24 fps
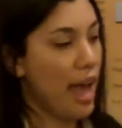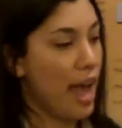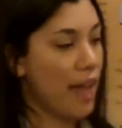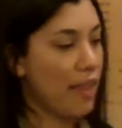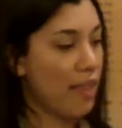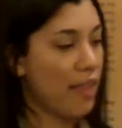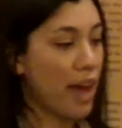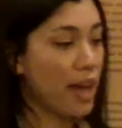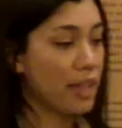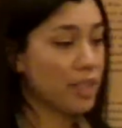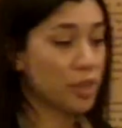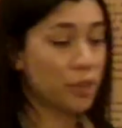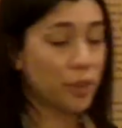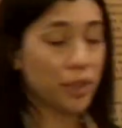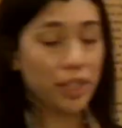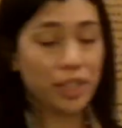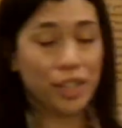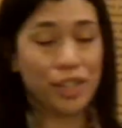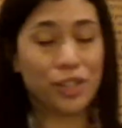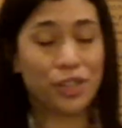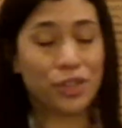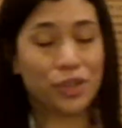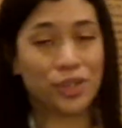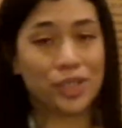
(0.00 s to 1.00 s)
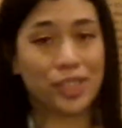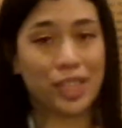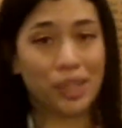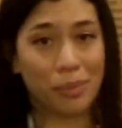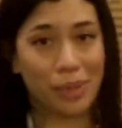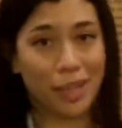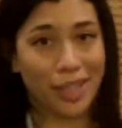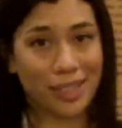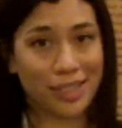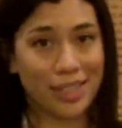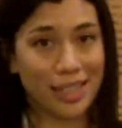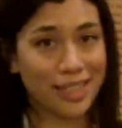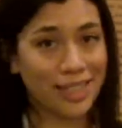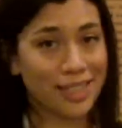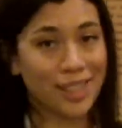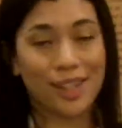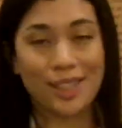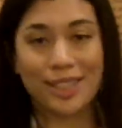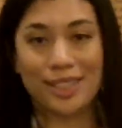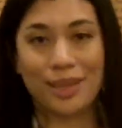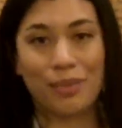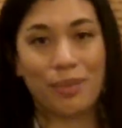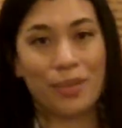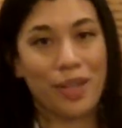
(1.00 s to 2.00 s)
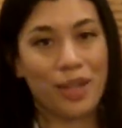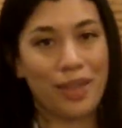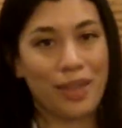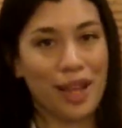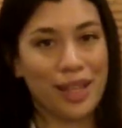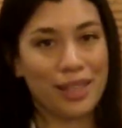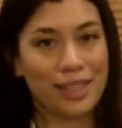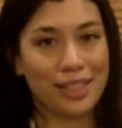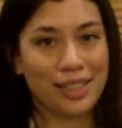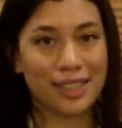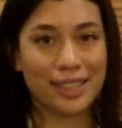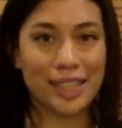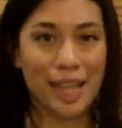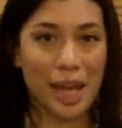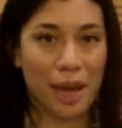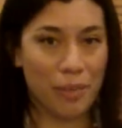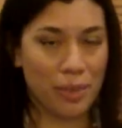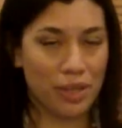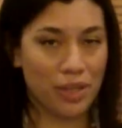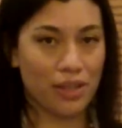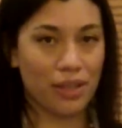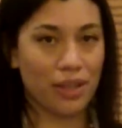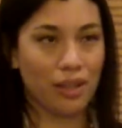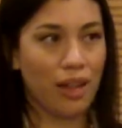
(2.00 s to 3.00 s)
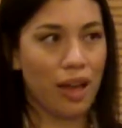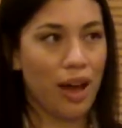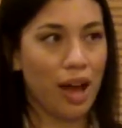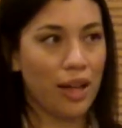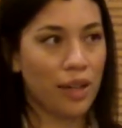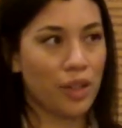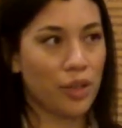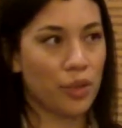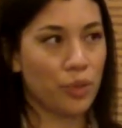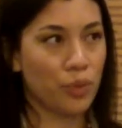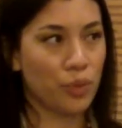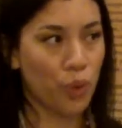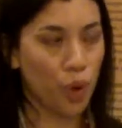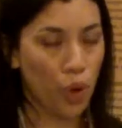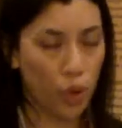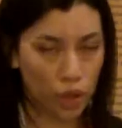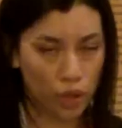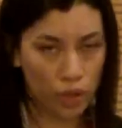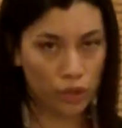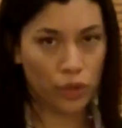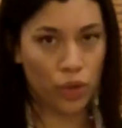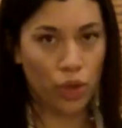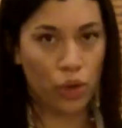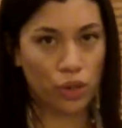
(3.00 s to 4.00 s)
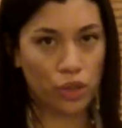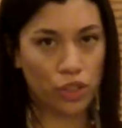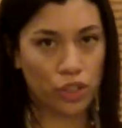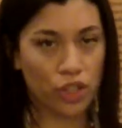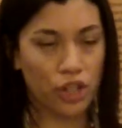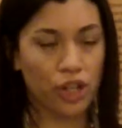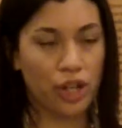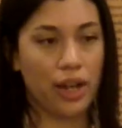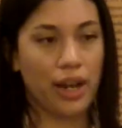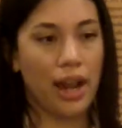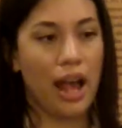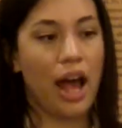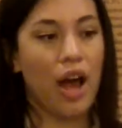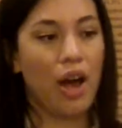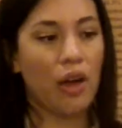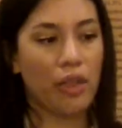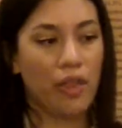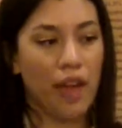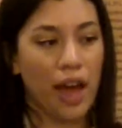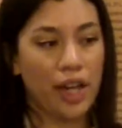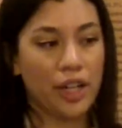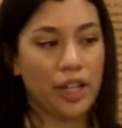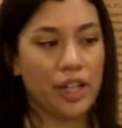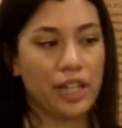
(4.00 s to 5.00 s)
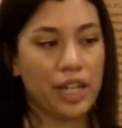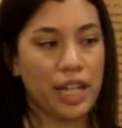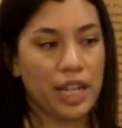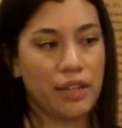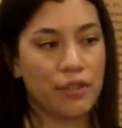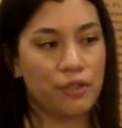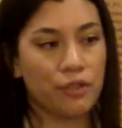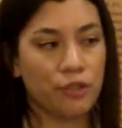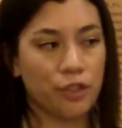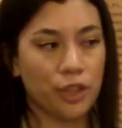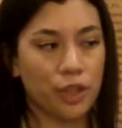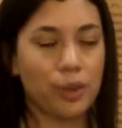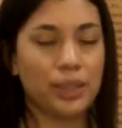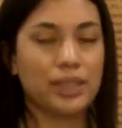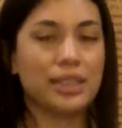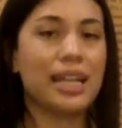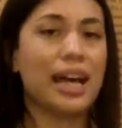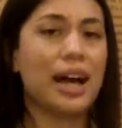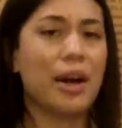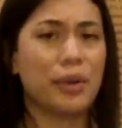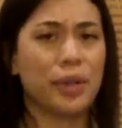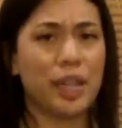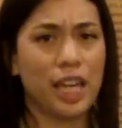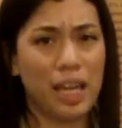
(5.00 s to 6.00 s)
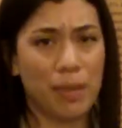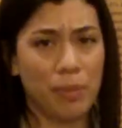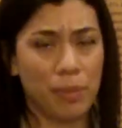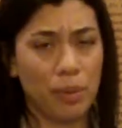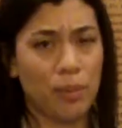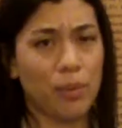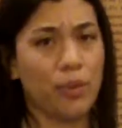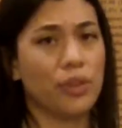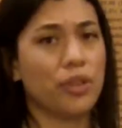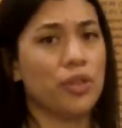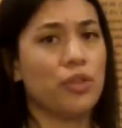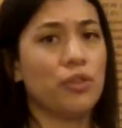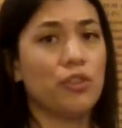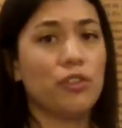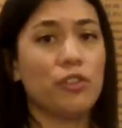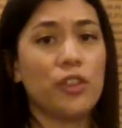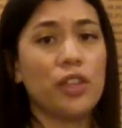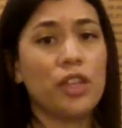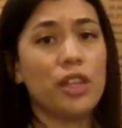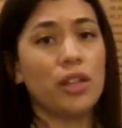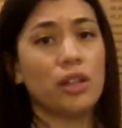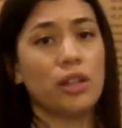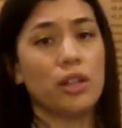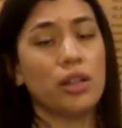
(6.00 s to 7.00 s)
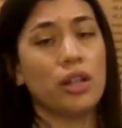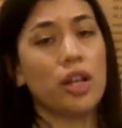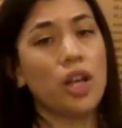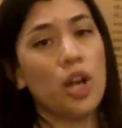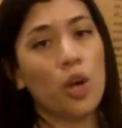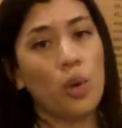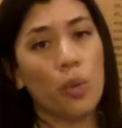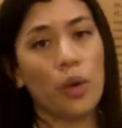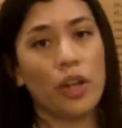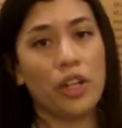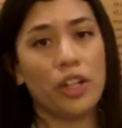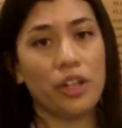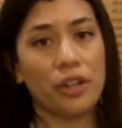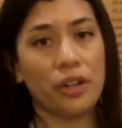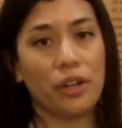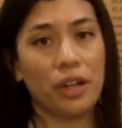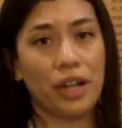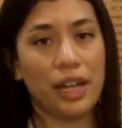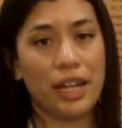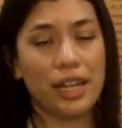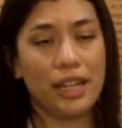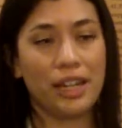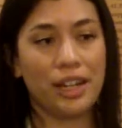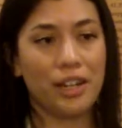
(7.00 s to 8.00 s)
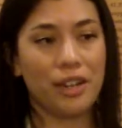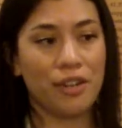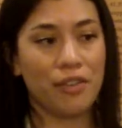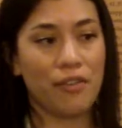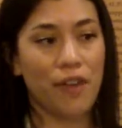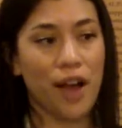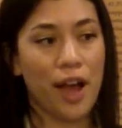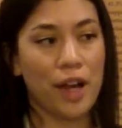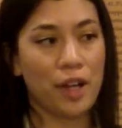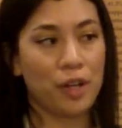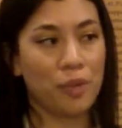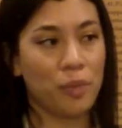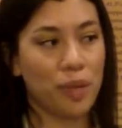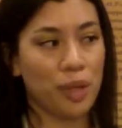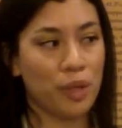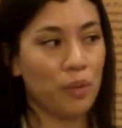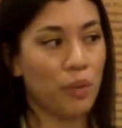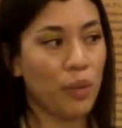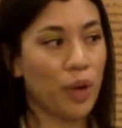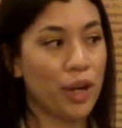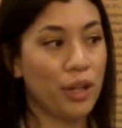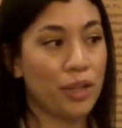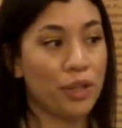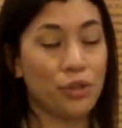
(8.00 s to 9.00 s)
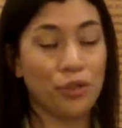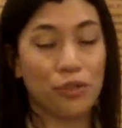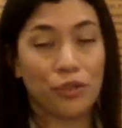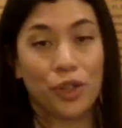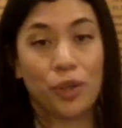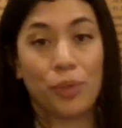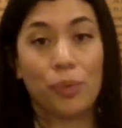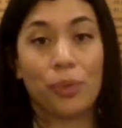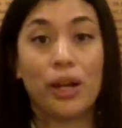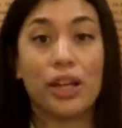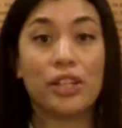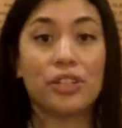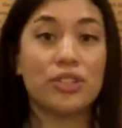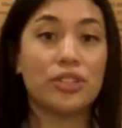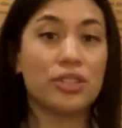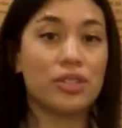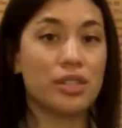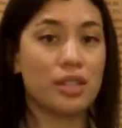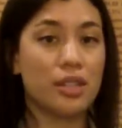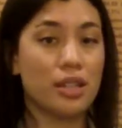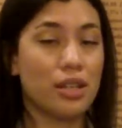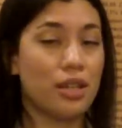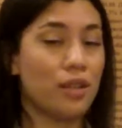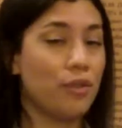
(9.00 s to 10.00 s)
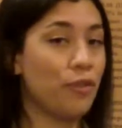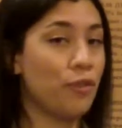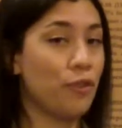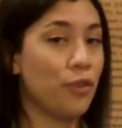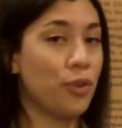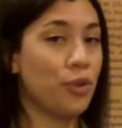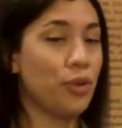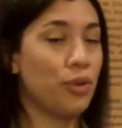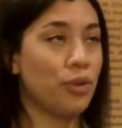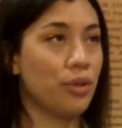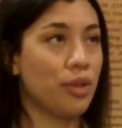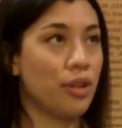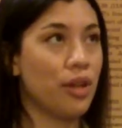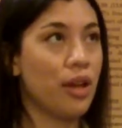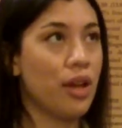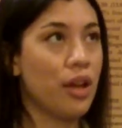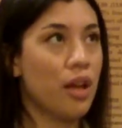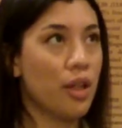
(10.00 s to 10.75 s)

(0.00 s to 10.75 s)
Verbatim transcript: And that's really interesting because that's not something that's examined a lot the role of culture and how that could influence how capable you feel when you're in an environment where you feel pressured to eat food.